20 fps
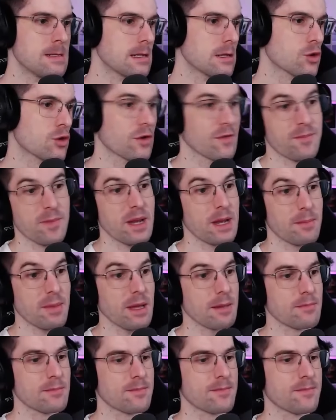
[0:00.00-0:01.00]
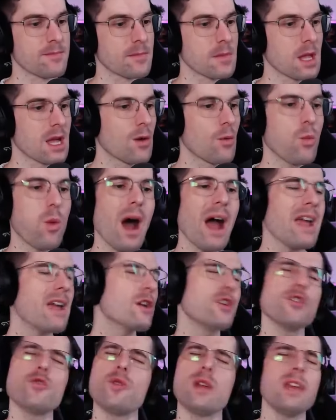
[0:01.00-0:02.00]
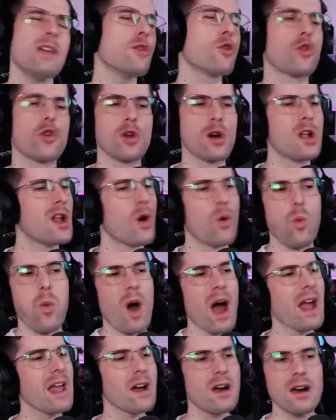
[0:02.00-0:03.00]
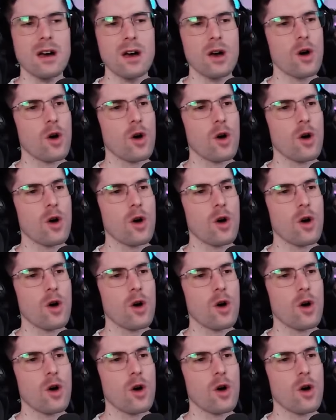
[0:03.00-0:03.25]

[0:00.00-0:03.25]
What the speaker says: Could have been a beam. Why are you here? What